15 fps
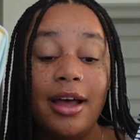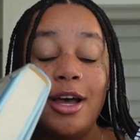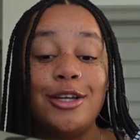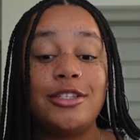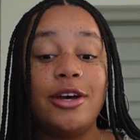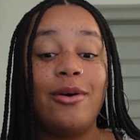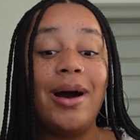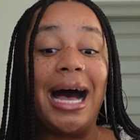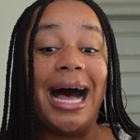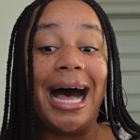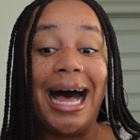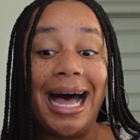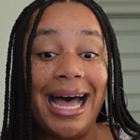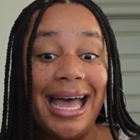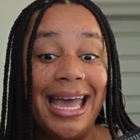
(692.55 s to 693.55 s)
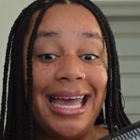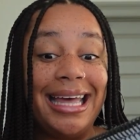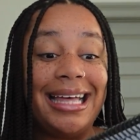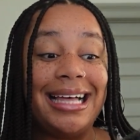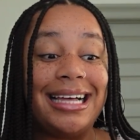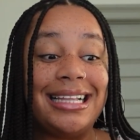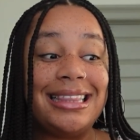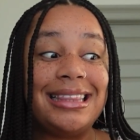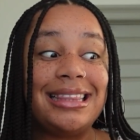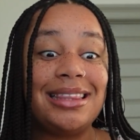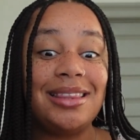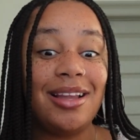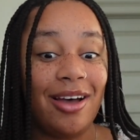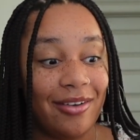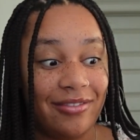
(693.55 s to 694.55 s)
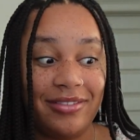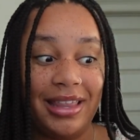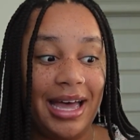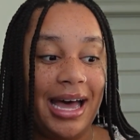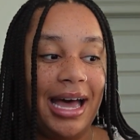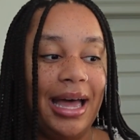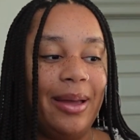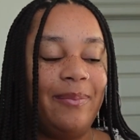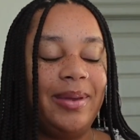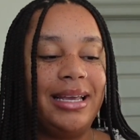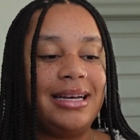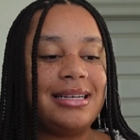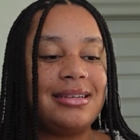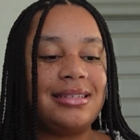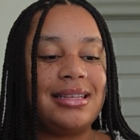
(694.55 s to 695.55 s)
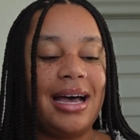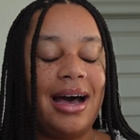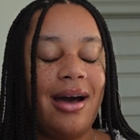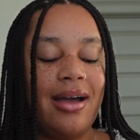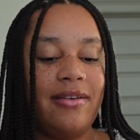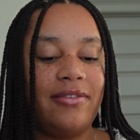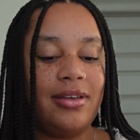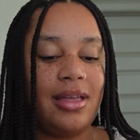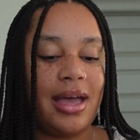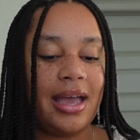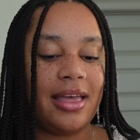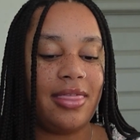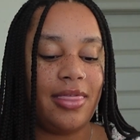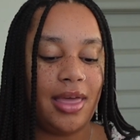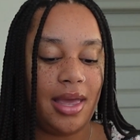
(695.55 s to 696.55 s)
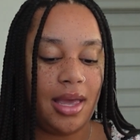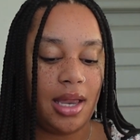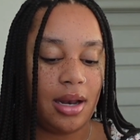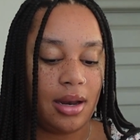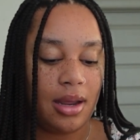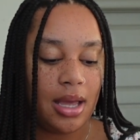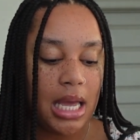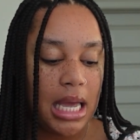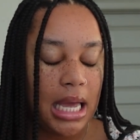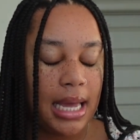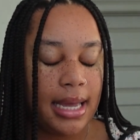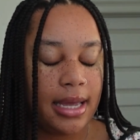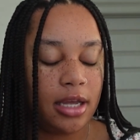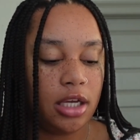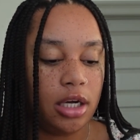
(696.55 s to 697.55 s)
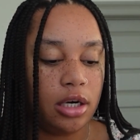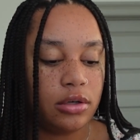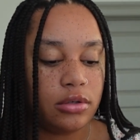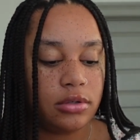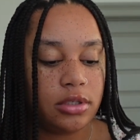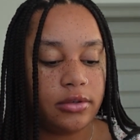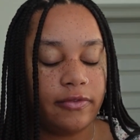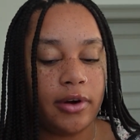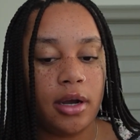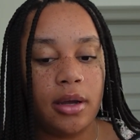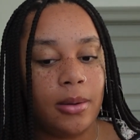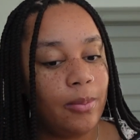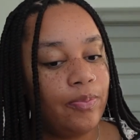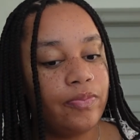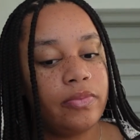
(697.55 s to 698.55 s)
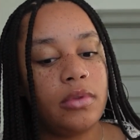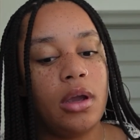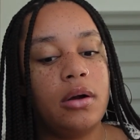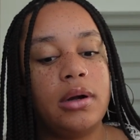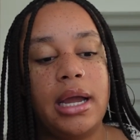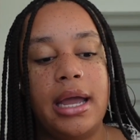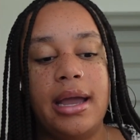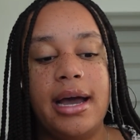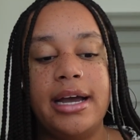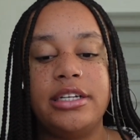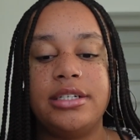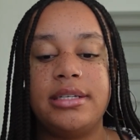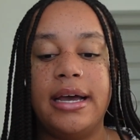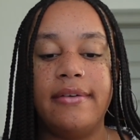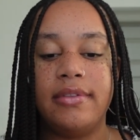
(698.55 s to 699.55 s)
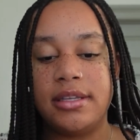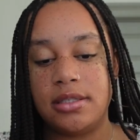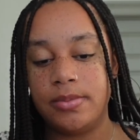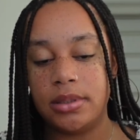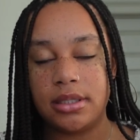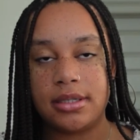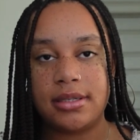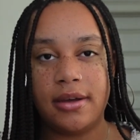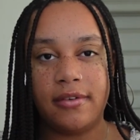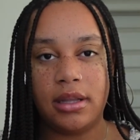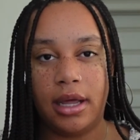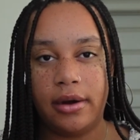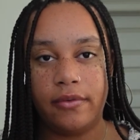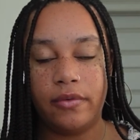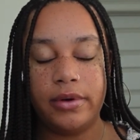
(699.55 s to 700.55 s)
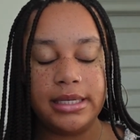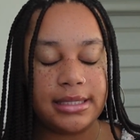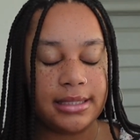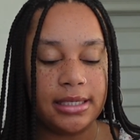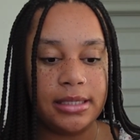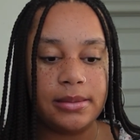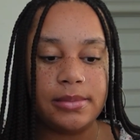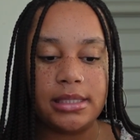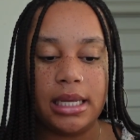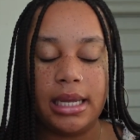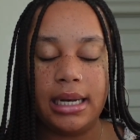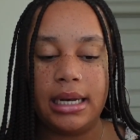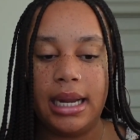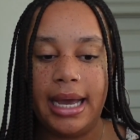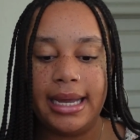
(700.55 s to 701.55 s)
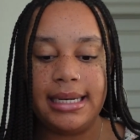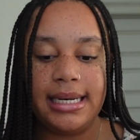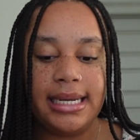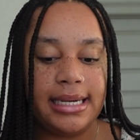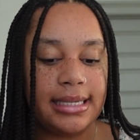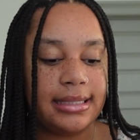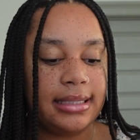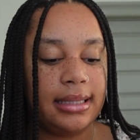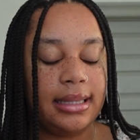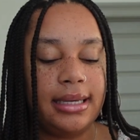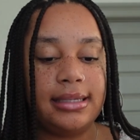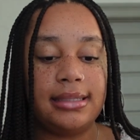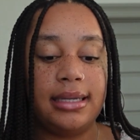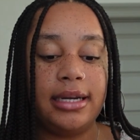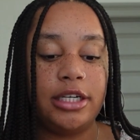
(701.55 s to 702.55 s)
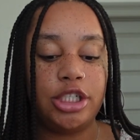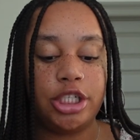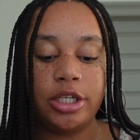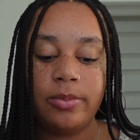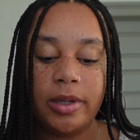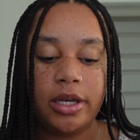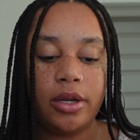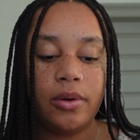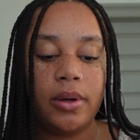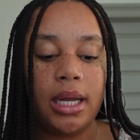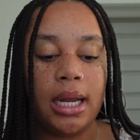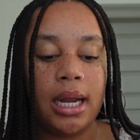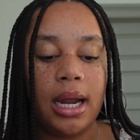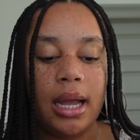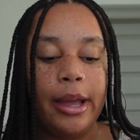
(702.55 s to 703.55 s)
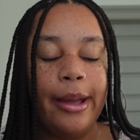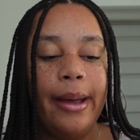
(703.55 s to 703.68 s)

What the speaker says: So I love that because I feel like then it goes from, okay, I just have this book of a lot of wisdoms and ideas and things that I should be doing,